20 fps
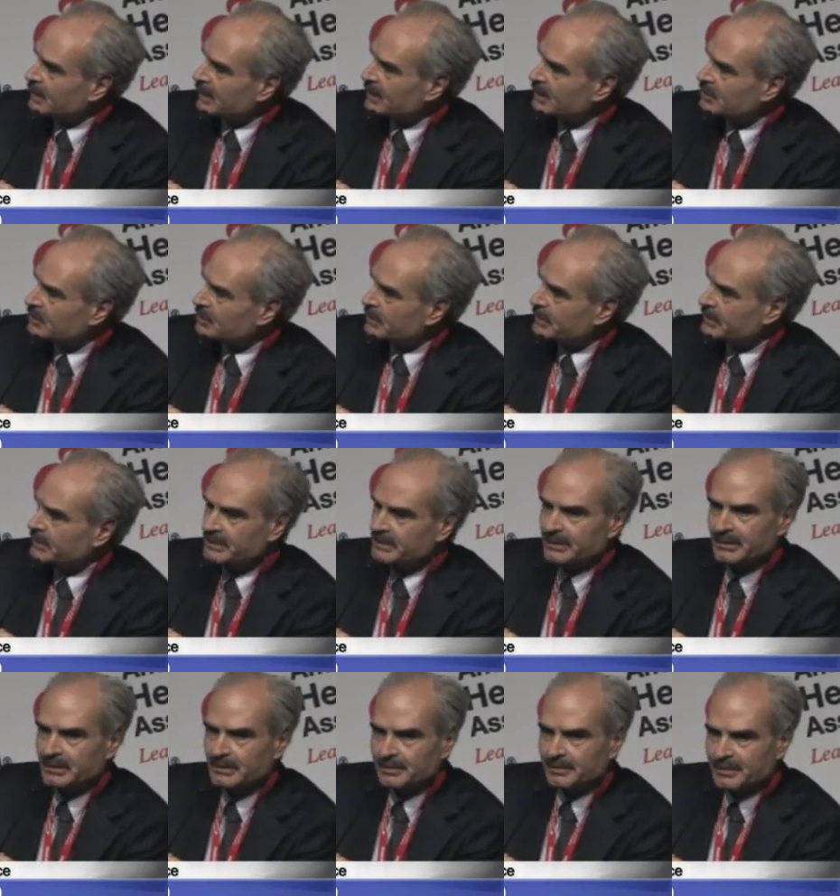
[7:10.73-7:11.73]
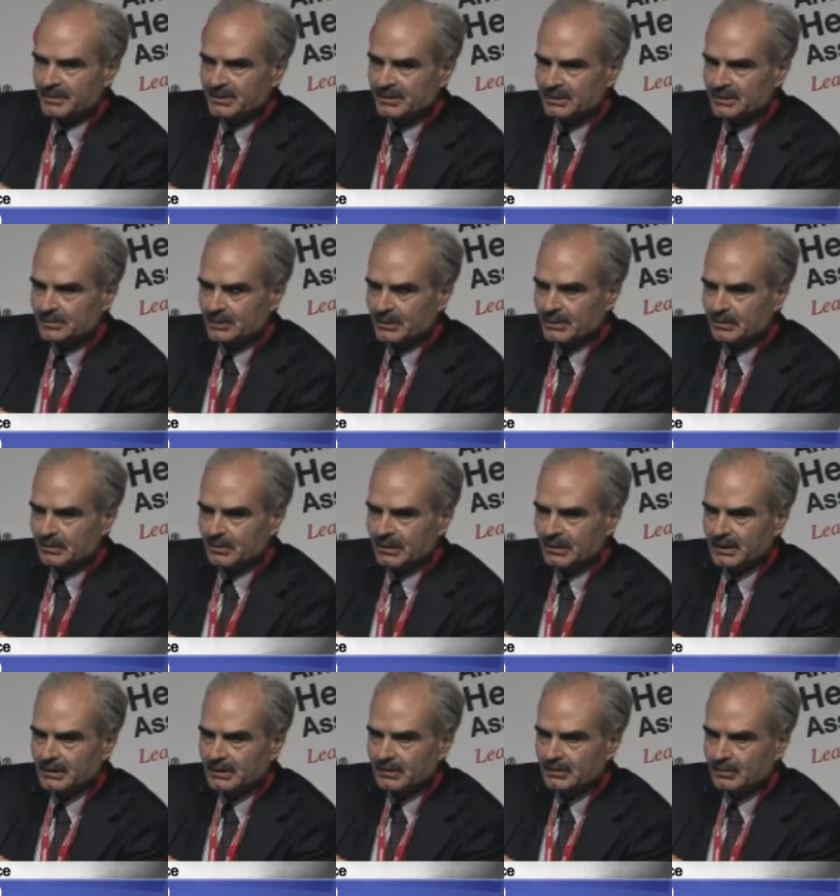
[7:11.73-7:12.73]
Actually, the treated patients were
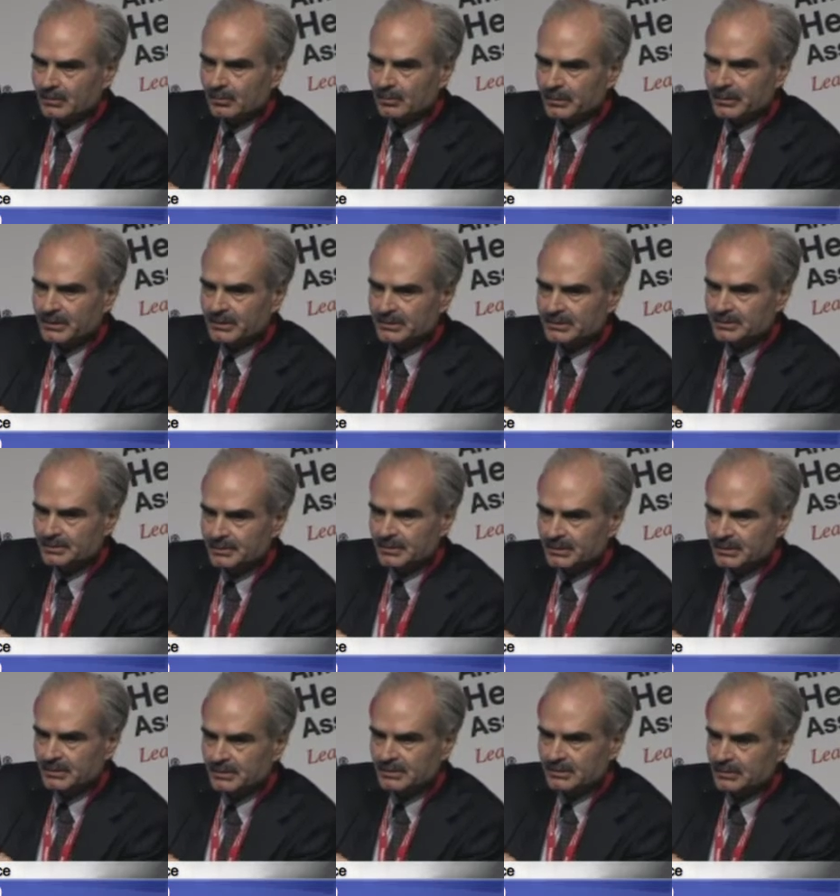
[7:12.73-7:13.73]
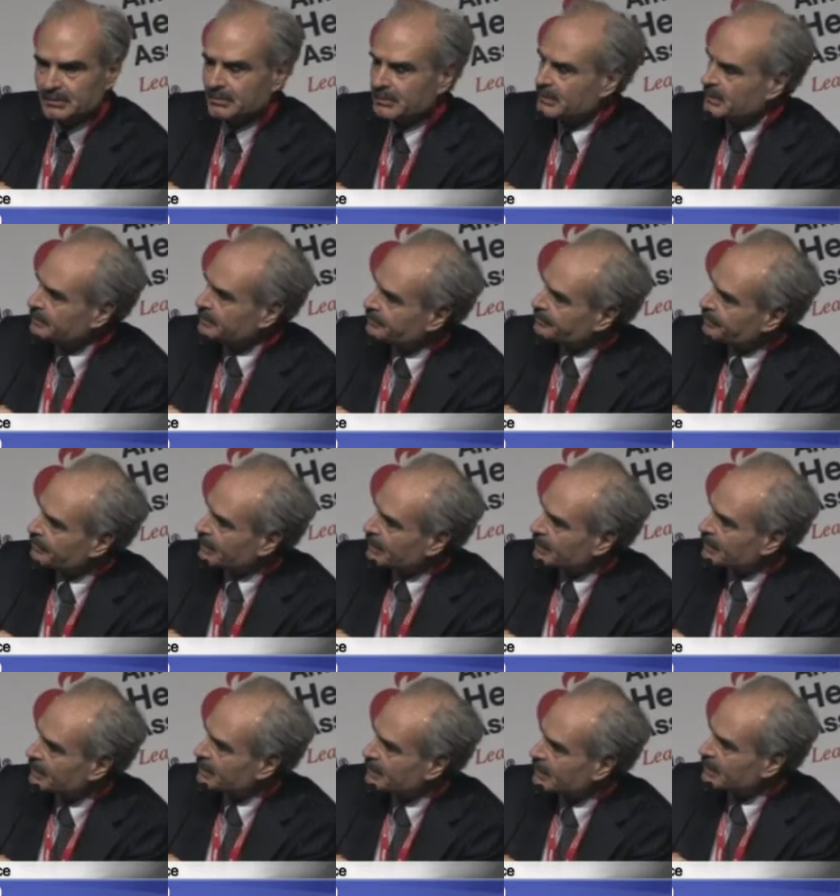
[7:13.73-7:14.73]
doing a little worse because
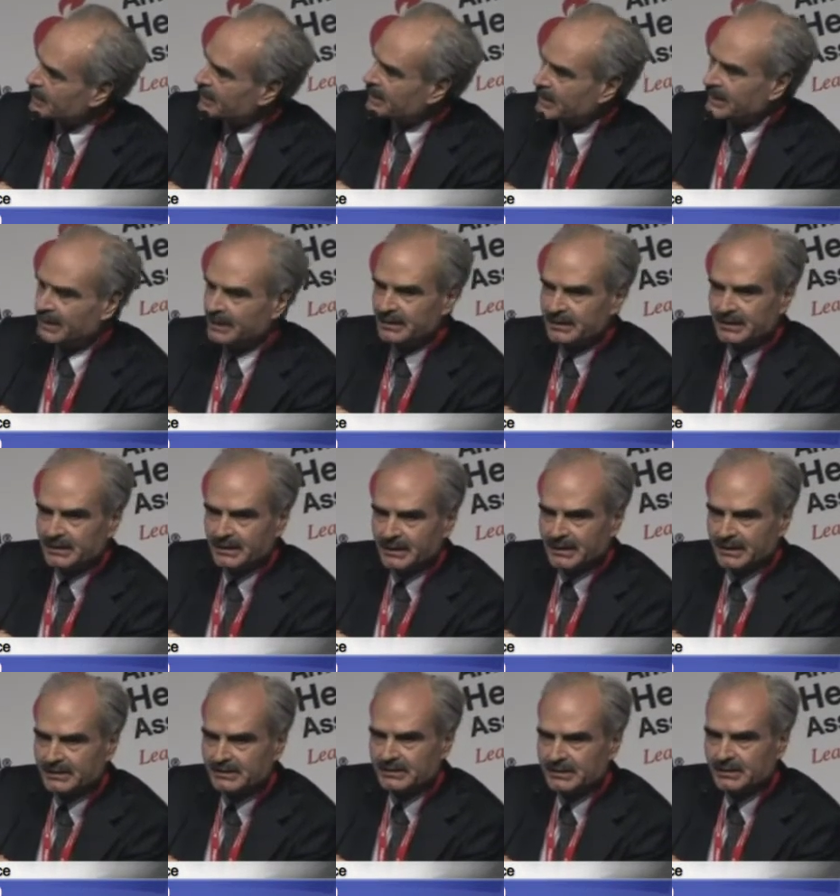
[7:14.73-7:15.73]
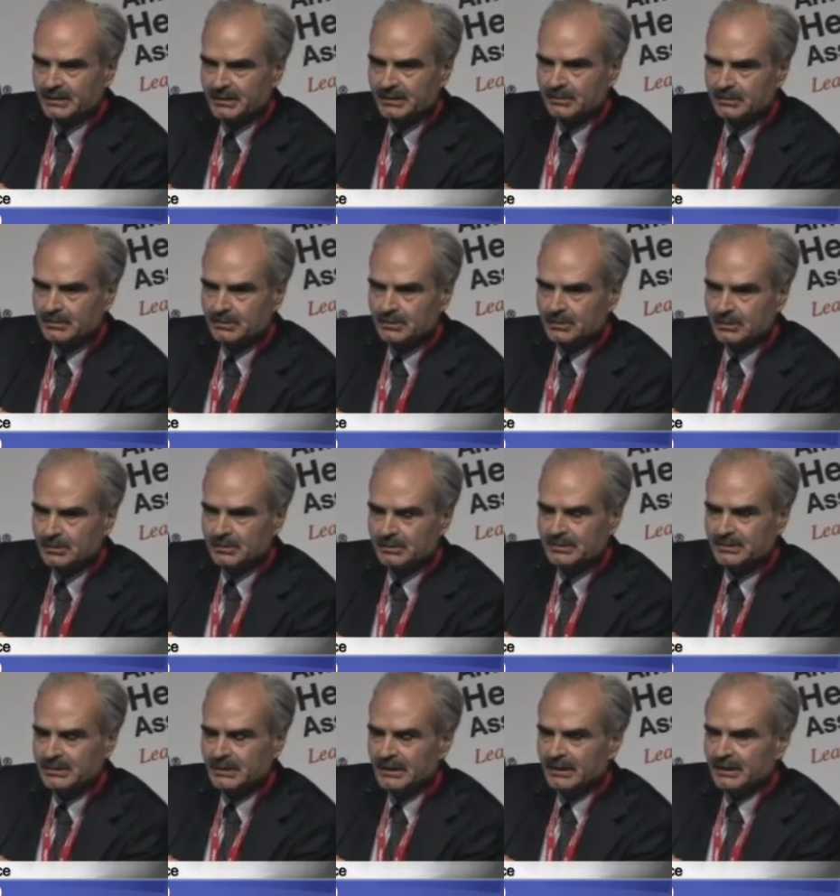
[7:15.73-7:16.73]
they had a higher class than the
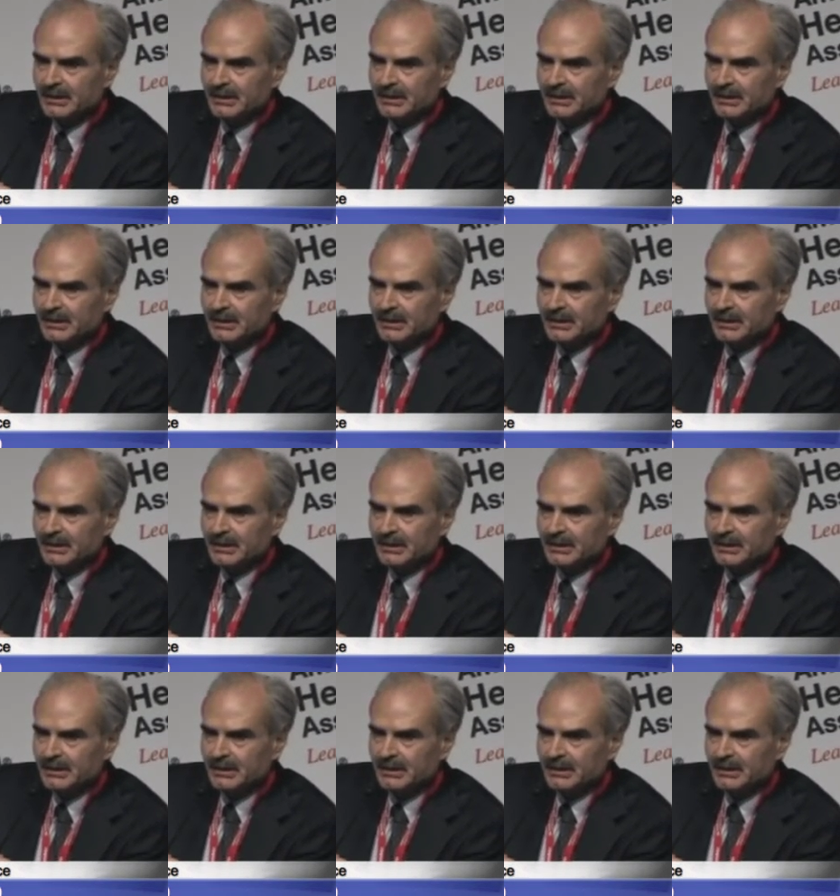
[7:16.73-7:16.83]
controls.